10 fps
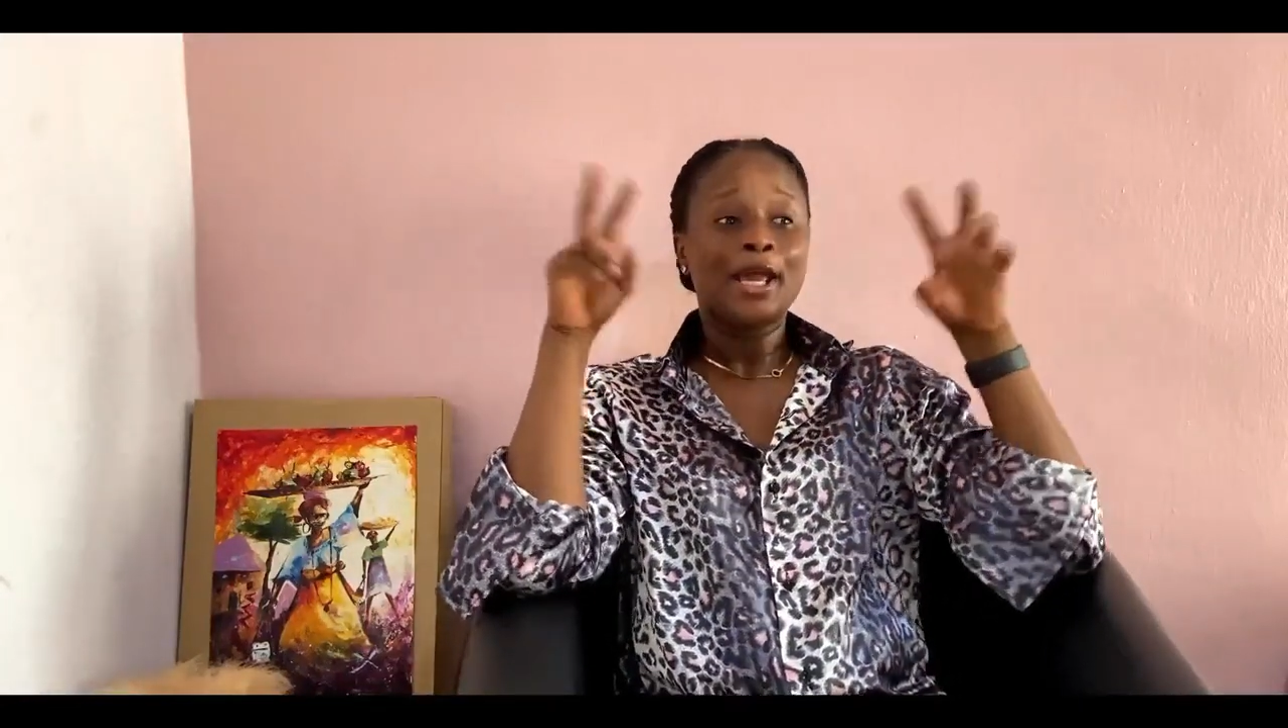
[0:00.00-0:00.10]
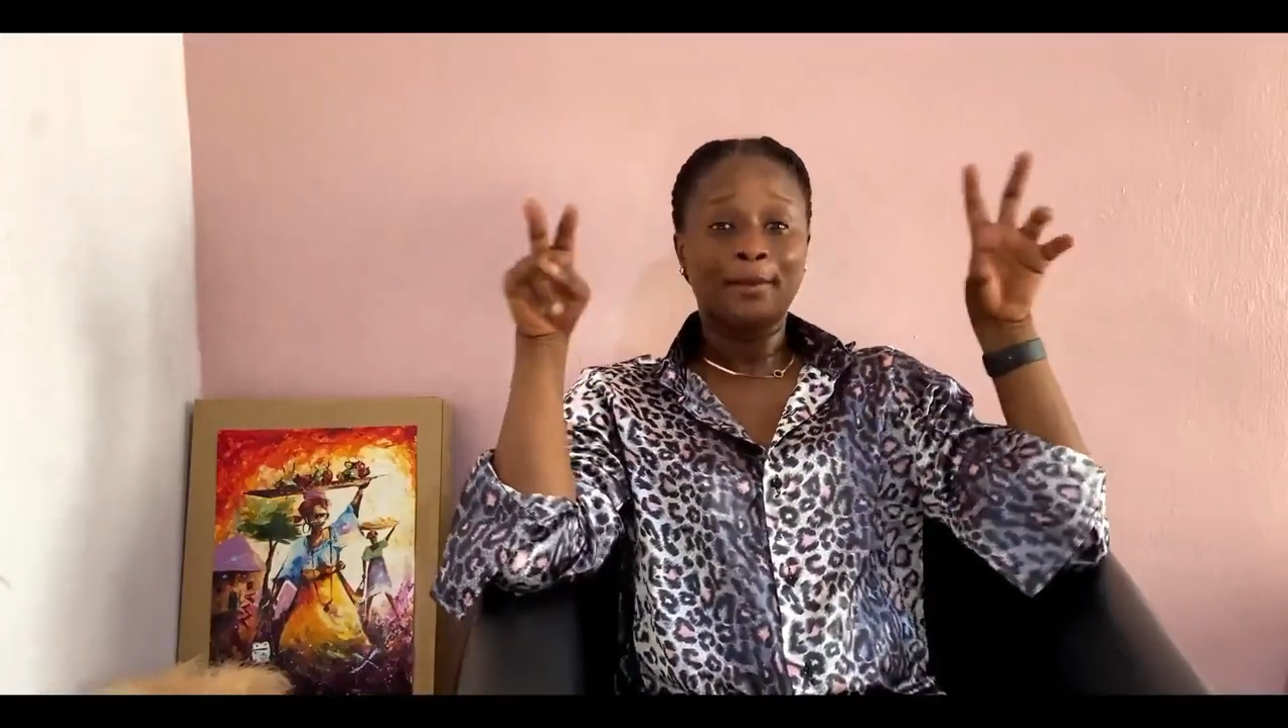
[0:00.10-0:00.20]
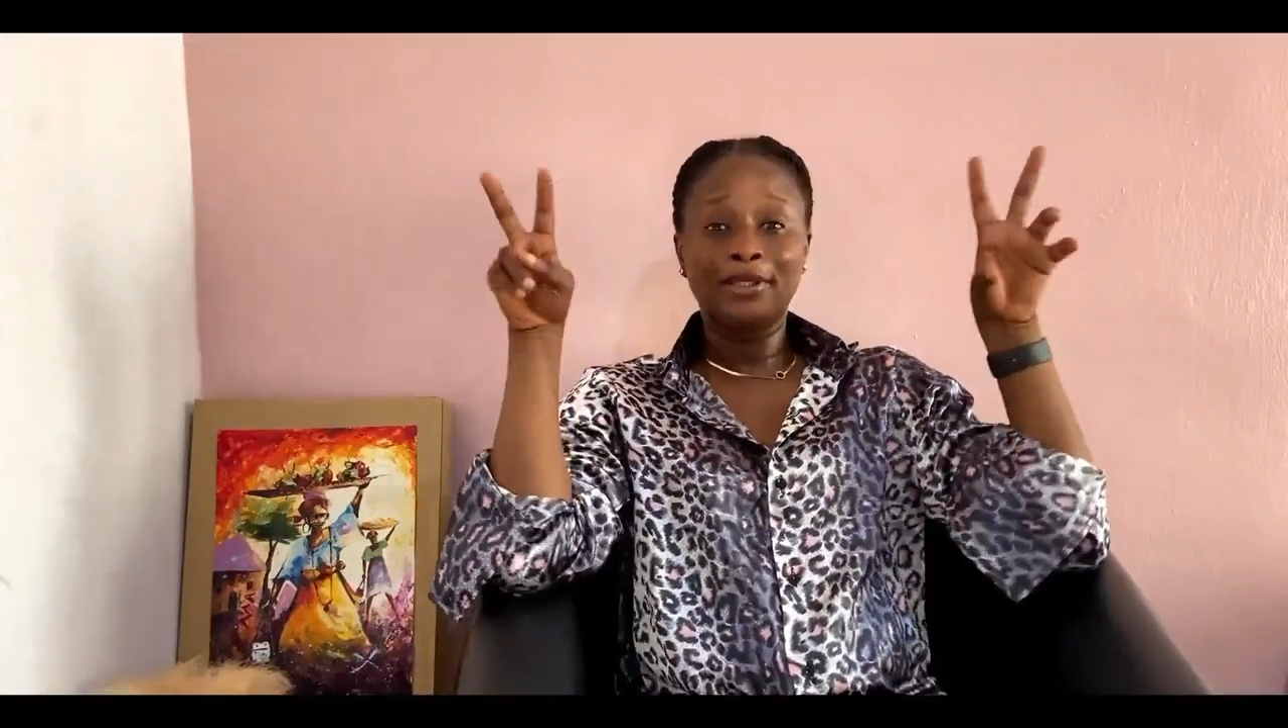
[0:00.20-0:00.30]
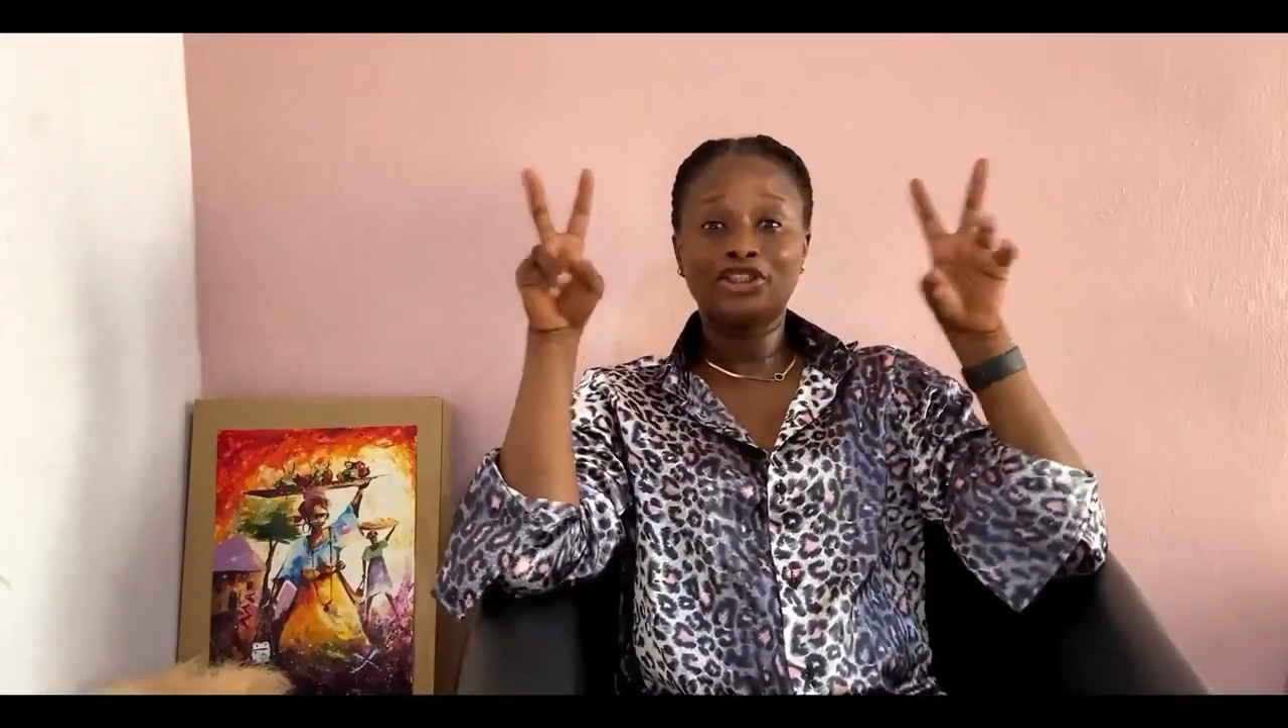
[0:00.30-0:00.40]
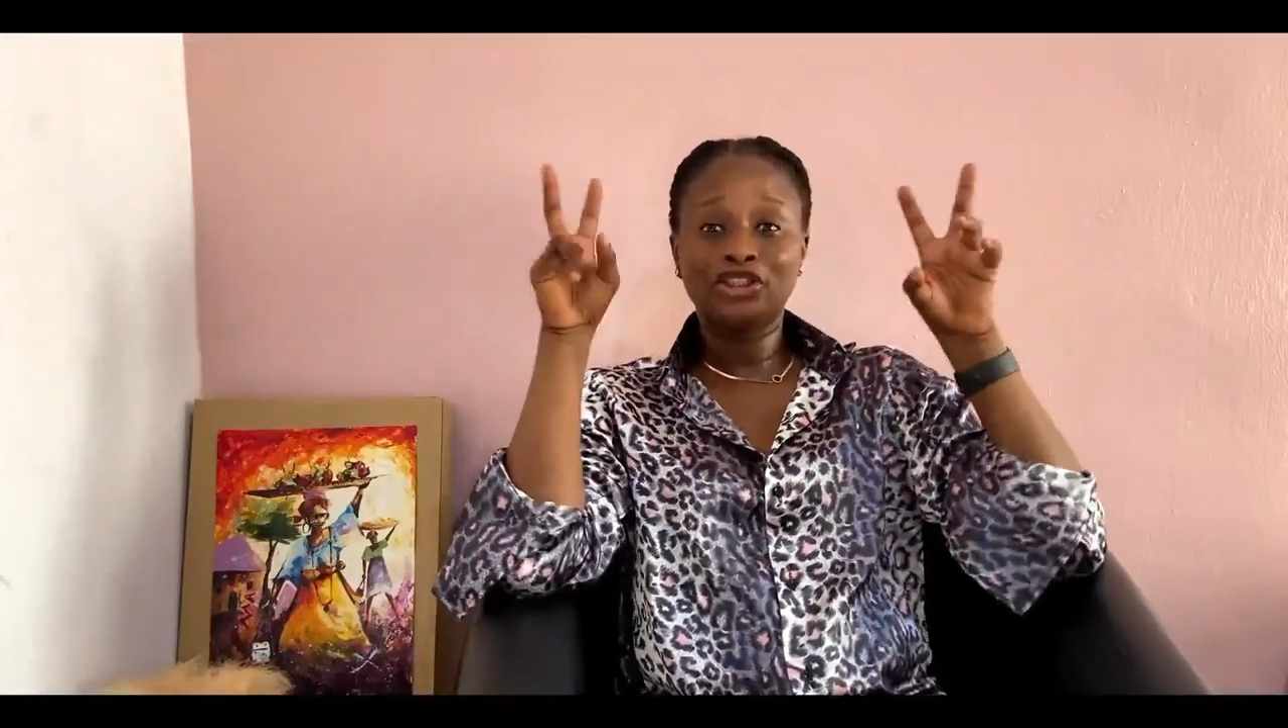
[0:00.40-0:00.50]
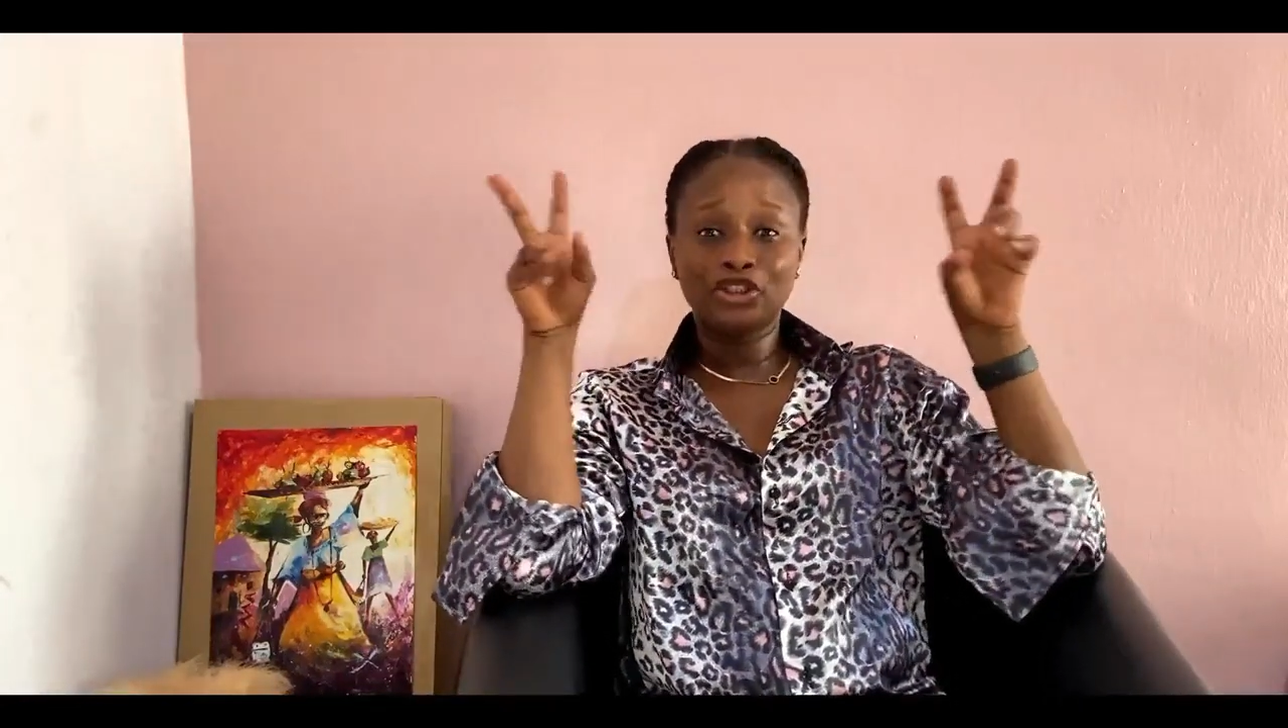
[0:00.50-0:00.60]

a main cheek